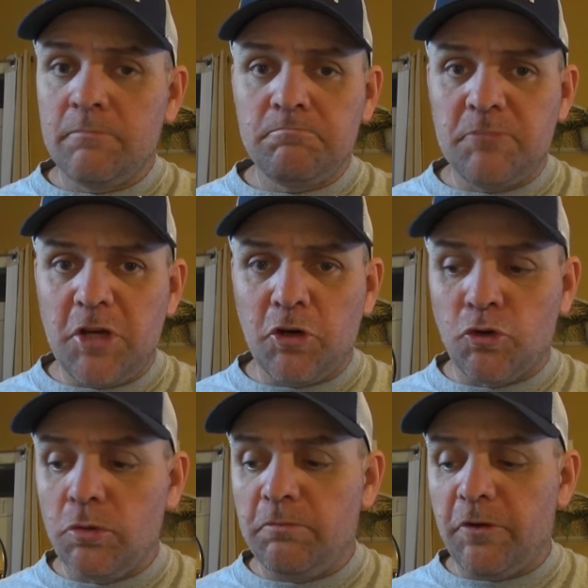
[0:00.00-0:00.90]
didn't
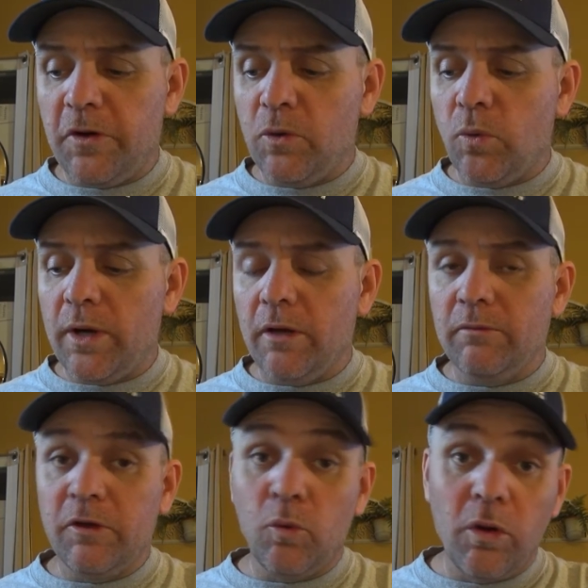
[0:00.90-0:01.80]
group very well.
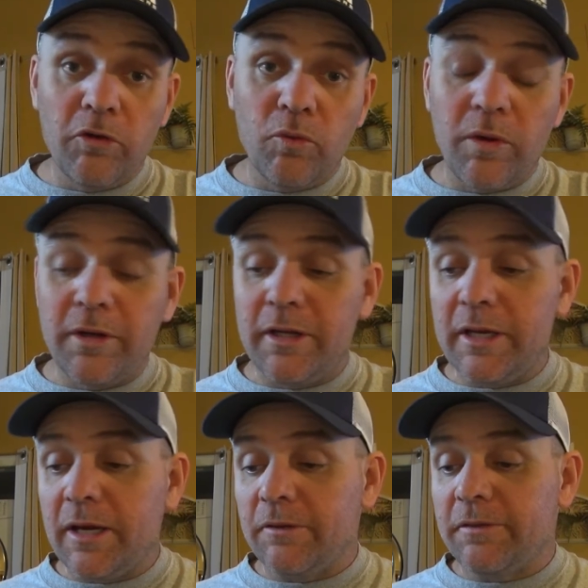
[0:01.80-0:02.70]
It was windy
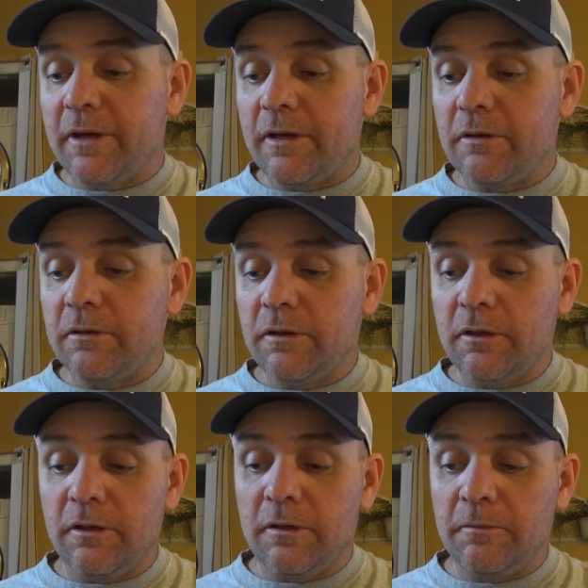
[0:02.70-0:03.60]
out there.
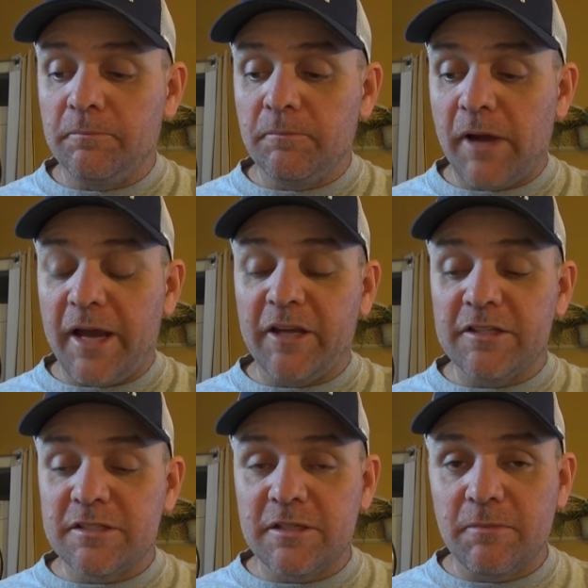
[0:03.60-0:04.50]
I could
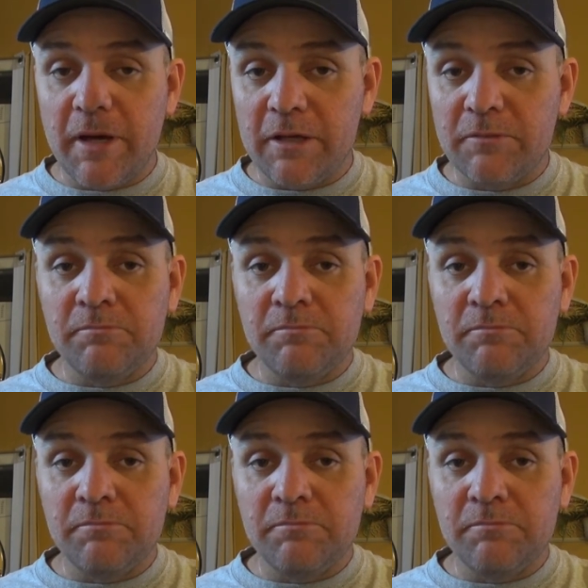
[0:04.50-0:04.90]
see my